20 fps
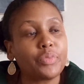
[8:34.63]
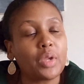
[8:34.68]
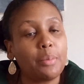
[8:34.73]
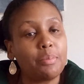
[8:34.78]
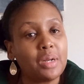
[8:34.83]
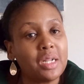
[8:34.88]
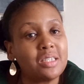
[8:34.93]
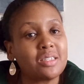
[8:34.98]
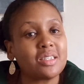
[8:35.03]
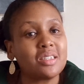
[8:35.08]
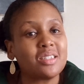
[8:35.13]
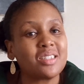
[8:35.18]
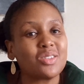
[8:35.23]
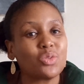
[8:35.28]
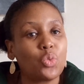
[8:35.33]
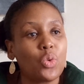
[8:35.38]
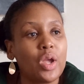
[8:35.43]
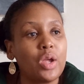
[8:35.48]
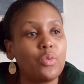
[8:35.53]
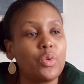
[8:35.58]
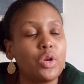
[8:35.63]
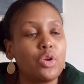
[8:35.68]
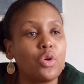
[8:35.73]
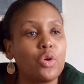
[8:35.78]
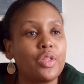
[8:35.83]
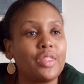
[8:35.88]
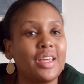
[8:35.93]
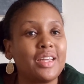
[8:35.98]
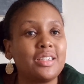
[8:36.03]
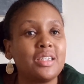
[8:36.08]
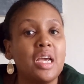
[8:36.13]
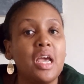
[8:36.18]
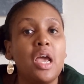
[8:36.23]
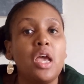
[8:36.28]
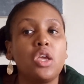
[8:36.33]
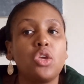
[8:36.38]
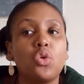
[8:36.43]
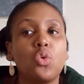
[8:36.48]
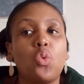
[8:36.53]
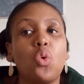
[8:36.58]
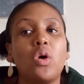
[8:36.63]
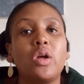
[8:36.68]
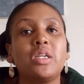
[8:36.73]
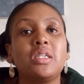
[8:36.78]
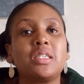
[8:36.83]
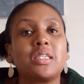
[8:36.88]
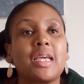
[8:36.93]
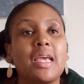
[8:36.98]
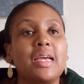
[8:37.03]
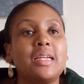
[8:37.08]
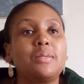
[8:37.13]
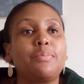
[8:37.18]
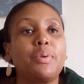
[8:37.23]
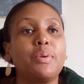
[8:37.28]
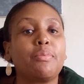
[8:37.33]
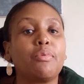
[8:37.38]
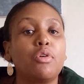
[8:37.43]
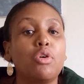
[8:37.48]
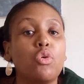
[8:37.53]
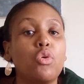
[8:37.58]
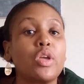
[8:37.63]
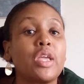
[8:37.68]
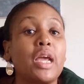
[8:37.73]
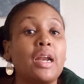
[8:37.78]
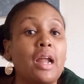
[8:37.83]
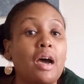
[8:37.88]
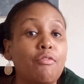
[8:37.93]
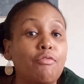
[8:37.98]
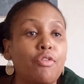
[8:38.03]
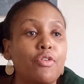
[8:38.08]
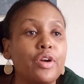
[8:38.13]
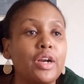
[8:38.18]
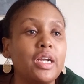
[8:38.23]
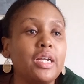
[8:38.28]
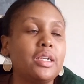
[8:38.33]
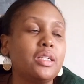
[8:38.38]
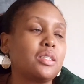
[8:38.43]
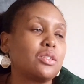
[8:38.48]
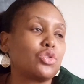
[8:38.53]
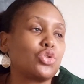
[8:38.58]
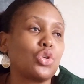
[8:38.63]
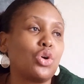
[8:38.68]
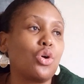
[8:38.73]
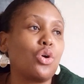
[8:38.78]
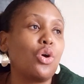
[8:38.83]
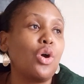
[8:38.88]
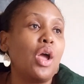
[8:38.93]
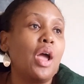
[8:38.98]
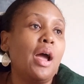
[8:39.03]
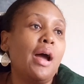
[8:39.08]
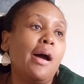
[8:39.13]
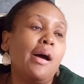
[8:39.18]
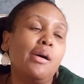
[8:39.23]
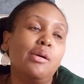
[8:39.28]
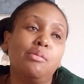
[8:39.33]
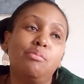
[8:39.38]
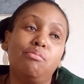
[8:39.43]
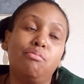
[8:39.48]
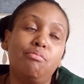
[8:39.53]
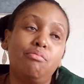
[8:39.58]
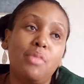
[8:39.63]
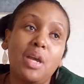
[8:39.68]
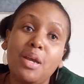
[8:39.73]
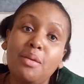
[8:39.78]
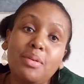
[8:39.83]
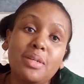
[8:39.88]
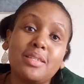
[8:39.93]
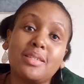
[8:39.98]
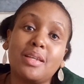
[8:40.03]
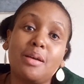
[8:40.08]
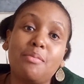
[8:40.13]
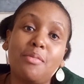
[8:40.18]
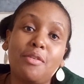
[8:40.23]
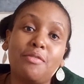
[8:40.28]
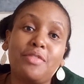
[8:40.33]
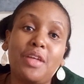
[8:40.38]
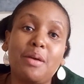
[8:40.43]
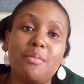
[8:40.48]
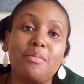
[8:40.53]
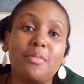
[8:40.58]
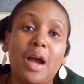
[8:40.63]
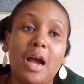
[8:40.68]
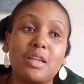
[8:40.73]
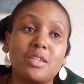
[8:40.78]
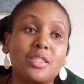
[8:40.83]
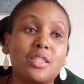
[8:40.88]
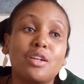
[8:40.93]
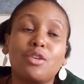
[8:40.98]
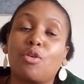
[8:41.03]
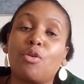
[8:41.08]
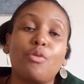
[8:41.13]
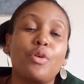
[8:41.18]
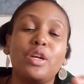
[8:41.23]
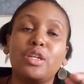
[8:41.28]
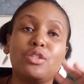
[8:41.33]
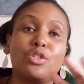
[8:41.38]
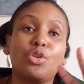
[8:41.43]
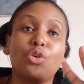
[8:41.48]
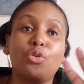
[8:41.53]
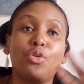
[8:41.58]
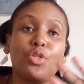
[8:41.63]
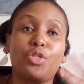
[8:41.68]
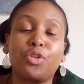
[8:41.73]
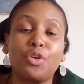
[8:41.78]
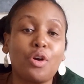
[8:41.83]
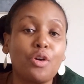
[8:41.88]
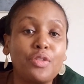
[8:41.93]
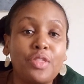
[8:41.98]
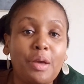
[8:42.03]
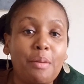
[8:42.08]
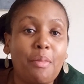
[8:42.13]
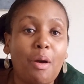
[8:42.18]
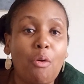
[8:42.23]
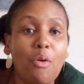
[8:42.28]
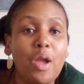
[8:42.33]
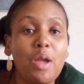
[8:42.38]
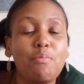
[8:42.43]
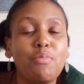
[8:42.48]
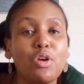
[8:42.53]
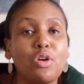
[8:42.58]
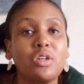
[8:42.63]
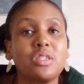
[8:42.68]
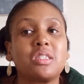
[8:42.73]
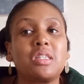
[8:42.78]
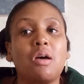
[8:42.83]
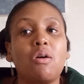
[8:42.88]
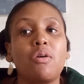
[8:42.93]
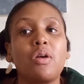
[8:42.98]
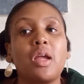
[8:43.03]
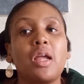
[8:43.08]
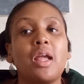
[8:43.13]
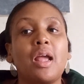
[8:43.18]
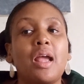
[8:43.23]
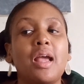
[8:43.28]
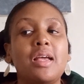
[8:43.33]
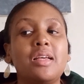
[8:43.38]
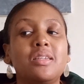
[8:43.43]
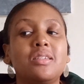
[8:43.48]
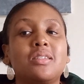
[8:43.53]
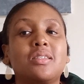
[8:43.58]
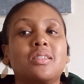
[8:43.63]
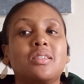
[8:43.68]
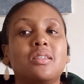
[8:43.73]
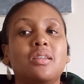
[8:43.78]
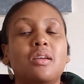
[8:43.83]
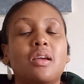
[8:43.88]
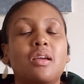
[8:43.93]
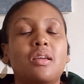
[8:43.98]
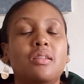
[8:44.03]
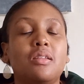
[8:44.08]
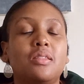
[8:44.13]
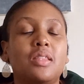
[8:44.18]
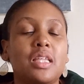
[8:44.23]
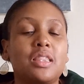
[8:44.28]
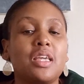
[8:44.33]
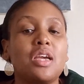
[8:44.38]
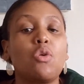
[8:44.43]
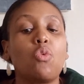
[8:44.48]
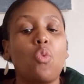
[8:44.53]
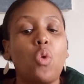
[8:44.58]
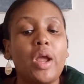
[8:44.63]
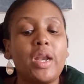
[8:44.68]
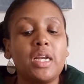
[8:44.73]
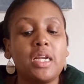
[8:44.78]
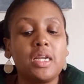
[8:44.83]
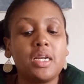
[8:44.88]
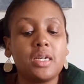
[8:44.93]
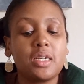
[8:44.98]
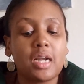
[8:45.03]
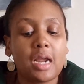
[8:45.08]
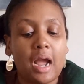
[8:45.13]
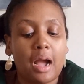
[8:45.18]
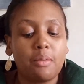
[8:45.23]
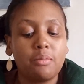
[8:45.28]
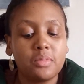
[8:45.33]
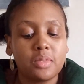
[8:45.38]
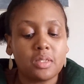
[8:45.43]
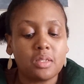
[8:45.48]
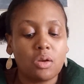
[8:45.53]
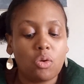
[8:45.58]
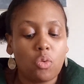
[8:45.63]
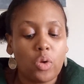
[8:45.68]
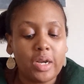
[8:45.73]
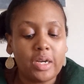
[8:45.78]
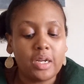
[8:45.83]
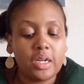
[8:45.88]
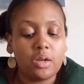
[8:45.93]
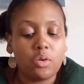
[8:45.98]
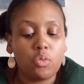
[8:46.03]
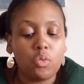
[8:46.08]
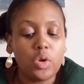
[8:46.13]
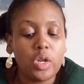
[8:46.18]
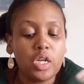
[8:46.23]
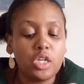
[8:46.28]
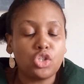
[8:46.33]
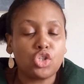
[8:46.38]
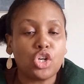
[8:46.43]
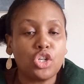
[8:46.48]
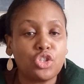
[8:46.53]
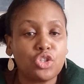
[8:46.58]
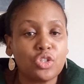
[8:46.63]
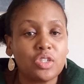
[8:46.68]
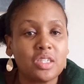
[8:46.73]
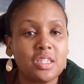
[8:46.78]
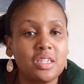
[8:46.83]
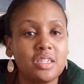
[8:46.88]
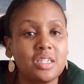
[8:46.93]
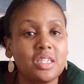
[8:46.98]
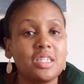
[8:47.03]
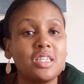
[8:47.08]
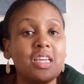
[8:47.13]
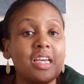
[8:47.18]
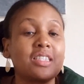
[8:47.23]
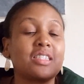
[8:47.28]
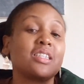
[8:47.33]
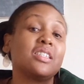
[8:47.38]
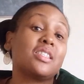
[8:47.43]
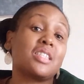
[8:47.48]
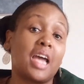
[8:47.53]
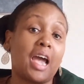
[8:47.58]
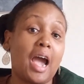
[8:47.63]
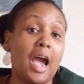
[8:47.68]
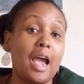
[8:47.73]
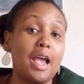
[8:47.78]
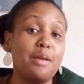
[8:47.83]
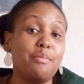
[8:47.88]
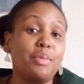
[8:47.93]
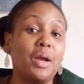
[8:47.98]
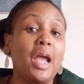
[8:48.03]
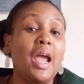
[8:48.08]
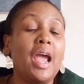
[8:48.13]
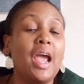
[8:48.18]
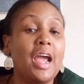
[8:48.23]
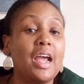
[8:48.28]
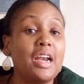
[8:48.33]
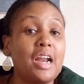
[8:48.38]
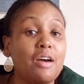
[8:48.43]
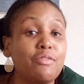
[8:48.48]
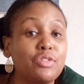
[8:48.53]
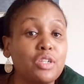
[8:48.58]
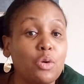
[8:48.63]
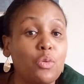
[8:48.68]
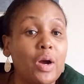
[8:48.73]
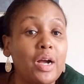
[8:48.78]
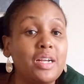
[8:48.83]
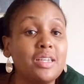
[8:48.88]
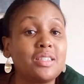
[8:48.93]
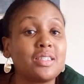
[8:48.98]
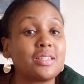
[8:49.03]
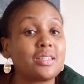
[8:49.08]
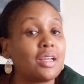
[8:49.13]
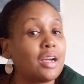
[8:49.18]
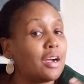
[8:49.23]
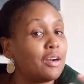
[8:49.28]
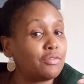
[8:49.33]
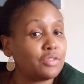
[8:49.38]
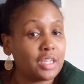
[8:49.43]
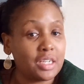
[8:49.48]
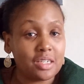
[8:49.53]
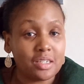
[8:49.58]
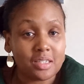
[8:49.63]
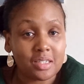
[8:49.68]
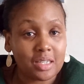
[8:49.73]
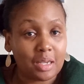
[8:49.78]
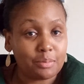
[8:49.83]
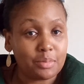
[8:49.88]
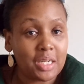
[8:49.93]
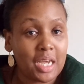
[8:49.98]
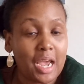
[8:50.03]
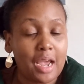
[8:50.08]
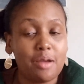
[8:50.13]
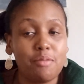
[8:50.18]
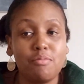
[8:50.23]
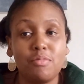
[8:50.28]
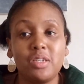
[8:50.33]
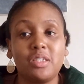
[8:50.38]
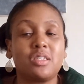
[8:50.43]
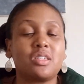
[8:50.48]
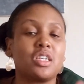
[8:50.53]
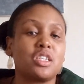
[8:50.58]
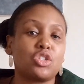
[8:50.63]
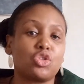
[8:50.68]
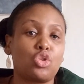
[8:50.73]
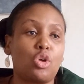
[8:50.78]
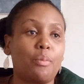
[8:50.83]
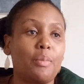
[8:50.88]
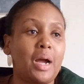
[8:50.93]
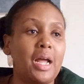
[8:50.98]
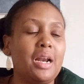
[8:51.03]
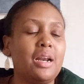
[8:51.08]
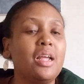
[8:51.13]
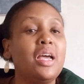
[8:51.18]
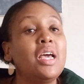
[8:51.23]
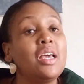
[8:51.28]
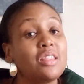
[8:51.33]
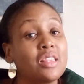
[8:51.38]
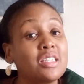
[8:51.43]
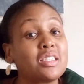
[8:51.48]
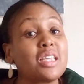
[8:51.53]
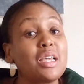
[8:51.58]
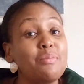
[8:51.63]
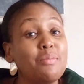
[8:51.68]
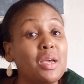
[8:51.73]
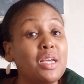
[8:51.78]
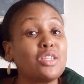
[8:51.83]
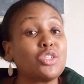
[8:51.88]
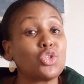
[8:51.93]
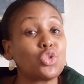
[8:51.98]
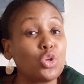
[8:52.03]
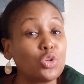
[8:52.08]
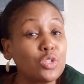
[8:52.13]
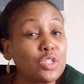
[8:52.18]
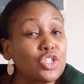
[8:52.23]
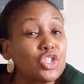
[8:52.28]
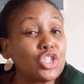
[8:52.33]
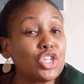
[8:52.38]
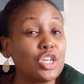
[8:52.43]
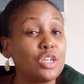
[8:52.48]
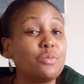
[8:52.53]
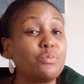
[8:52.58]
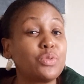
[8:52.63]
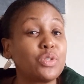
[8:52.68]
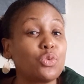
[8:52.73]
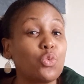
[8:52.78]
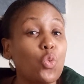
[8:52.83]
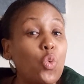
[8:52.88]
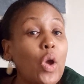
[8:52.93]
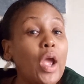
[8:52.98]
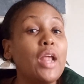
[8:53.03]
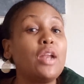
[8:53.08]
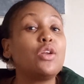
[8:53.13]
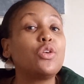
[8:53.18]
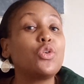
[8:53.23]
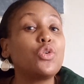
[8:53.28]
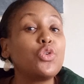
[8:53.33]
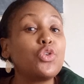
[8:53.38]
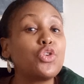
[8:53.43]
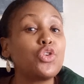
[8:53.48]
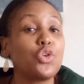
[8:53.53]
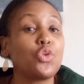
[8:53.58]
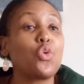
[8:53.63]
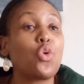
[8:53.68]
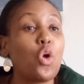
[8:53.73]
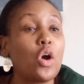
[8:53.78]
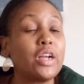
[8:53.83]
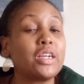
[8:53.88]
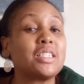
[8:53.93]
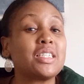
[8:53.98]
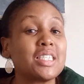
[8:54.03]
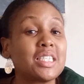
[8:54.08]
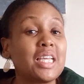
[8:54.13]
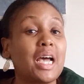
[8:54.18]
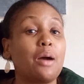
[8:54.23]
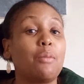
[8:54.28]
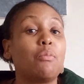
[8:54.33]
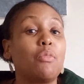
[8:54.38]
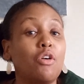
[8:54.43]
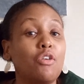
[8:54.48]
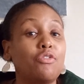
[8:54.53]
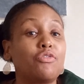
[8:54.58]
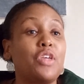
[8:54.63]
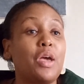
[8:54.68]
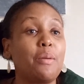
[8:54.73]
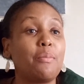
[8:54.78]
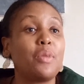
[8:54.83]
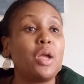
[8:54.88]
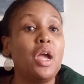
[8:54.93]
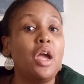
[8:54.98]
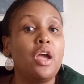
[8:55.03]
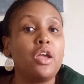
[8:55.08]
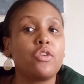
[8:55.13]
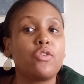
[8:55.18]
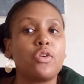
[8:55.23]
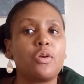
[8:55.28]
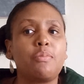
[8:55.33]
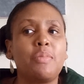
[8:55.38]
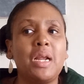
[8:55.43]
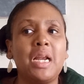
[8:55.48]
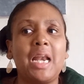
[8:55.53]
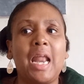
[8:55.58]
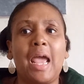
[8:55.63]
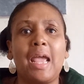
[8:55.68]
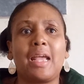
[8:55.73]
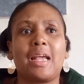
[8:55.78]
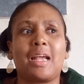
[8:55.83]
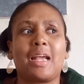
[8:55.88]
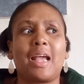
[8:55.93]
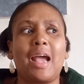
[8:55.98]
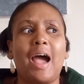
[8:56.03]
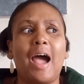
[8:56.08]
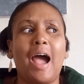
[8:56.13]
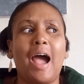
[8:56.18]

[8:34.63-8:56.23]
places where we know that you won't get people who can afford it. So maybe some of them are still going to throw them away, because now as the thing, when it comes, when we introduce it, yes, it's a hype. And afterwards, after some time, it's just normal. The same as those chips, when you got some of them, you'd be like,